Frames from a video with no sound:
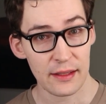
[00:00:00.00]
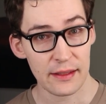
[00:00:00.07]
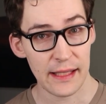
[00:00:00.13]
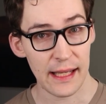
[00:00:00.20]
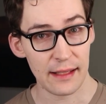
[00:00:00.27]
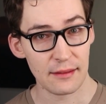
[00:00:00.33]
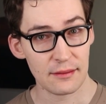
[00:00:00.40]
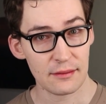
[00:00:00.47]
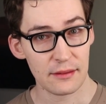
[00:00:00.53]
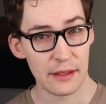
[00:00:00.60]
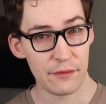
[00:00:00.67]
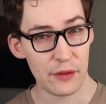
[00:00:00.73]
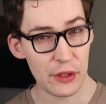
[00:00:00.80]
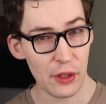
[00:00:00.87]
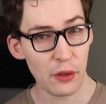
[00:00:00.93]
Yet,
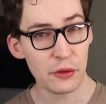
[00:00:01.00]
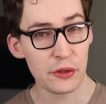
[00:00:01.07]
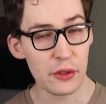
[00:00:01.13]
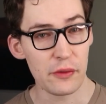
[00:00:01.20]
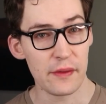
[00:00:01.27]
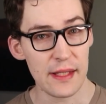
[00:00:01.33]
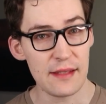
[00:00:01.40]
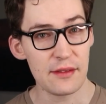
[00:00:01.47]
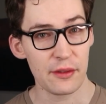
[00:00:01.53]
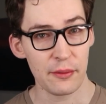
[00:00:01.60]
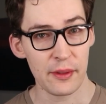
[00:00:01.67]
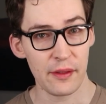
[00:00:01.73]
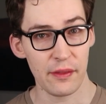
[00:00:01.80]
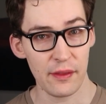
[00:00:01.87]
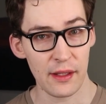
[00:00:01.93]
if you don't do these
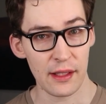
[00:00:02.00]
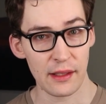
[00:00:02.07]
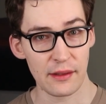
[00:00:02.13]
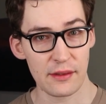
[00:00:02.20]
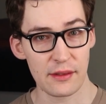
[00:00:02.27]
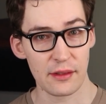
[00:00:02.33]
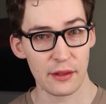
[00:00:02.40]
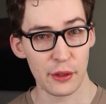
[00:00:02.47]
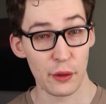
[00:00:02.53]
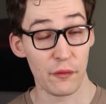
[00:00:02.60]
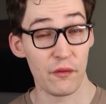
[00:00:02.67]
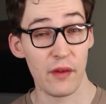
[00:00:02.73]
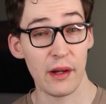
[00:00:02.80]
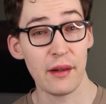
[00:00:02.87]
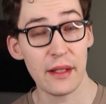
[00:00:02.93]
three things, you're
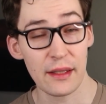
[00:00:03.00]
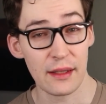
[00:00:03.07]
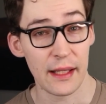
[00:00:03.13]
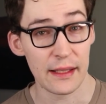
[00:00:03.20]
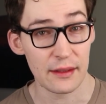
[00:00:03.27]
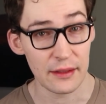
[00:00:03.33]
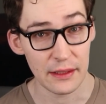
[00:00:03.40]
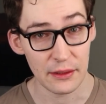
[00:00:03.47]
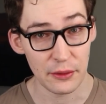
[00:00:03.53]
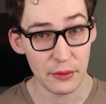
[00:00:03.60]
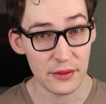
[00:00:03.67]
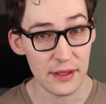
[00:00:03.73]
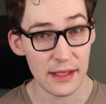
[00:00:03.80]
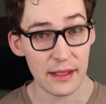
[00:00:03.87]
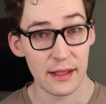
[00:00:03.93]
very likely
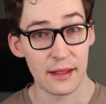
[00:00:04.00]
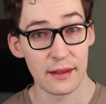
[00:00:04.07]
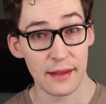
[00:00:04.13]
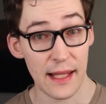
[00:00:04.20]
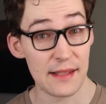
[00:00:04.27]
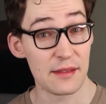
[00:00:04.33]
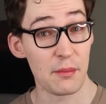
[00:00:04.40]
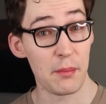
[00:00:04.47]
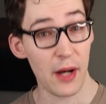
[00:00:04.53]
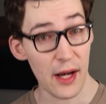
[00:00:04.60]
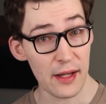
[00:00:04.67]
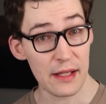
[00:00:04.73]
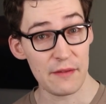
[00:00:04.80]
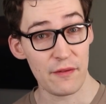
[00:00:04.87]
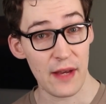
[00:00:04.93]
losing less
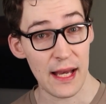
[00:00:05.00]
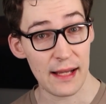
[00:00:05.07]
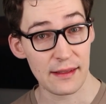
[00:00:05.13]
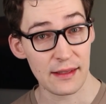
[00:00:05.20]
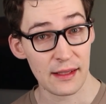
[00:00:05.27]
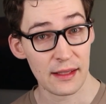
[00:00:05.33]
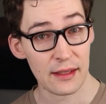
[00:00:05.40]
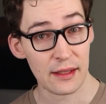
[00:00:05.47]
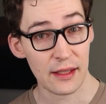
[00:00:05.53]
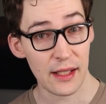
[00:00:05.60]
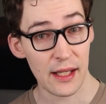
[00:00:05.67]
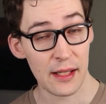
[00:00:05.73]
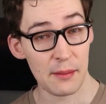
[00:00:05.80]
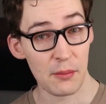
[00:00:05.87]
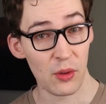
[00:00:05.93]
body fat
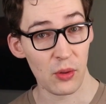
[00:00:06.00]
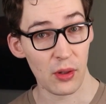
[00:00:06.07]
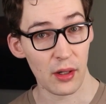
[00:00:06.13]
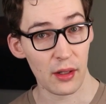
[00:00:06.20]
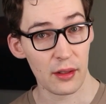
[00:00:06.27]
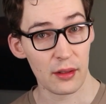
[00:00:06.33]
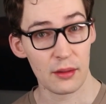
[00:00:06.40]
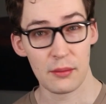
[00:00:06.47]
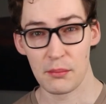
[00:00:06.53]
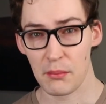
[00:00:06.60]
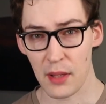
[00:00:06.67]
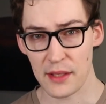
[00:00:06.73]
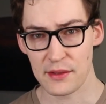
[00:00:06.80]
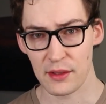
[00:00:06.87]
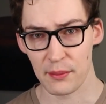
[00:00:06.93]
and more
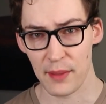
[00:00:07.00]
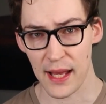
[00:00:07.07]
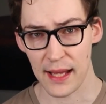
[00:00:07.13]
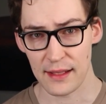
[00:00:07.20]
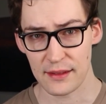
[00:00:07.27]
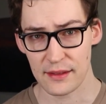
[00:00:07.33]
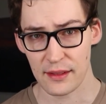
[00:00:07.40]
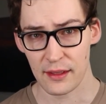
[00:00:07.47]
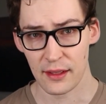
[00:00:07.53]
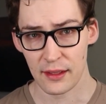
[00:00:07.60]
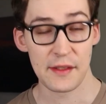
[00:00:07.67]
muscle mass.